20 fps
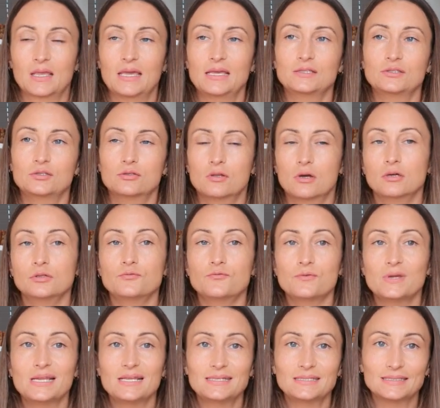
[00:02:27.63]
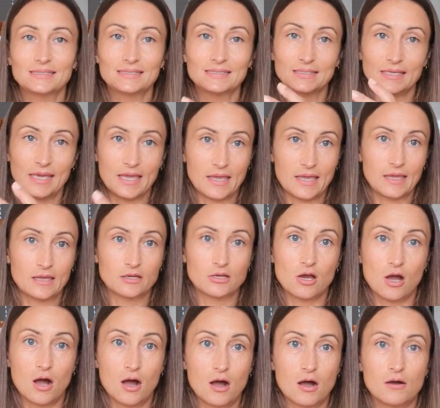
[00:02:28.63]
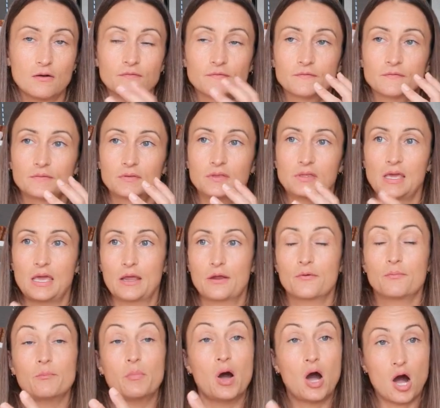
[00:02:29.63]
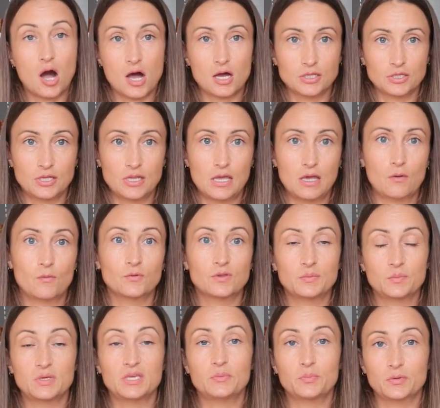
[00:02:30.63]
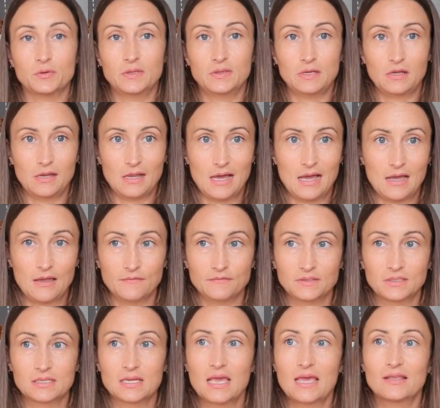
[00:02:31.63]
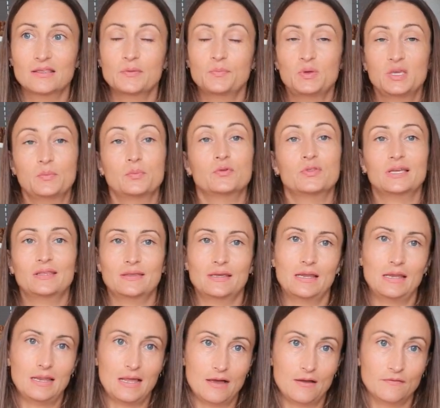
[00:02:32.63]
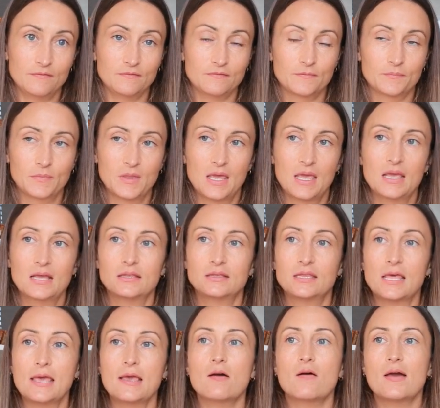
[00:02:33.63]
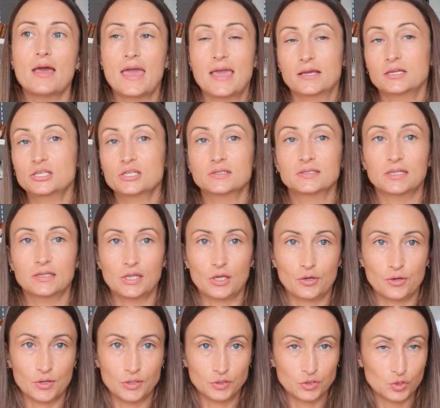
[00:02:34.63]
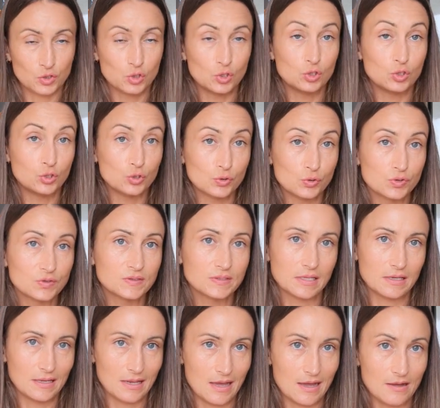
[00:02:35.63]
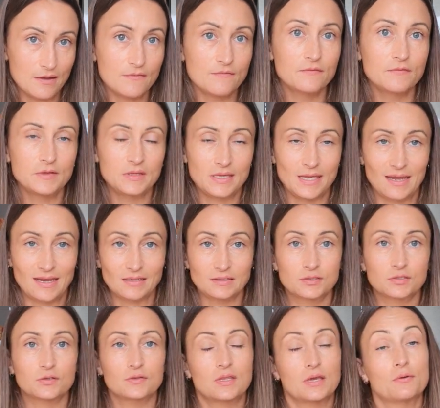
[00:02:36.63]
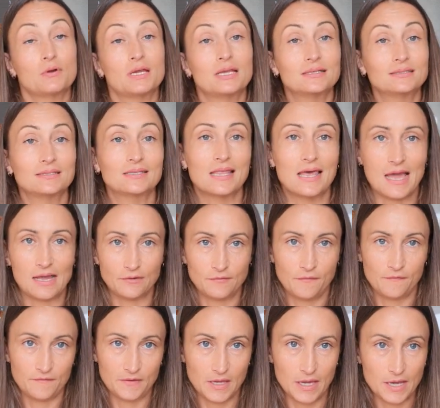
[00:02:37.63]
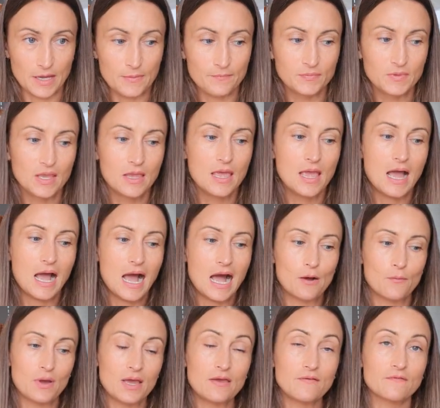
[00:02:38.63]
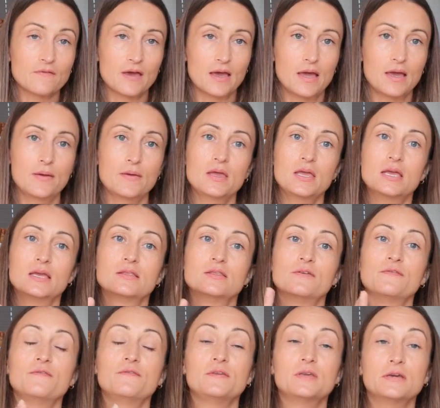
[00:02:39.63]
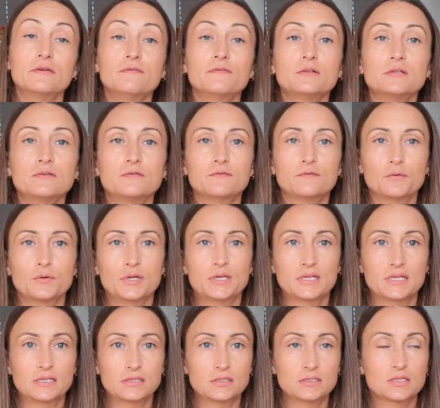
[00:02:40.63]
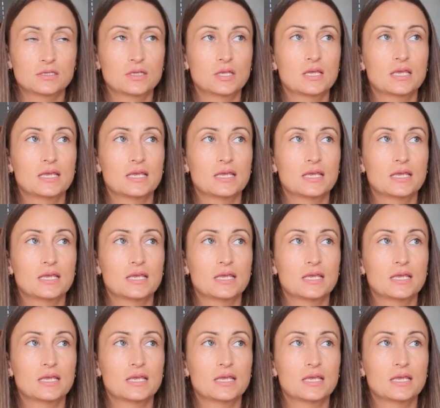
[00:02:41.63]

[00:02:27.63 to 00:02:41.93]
is not really scared of their partner or the people in their lives, the people that they love. They are anxious that they're going to lose the love, yes, so there is that fear. However, the fearful avoidant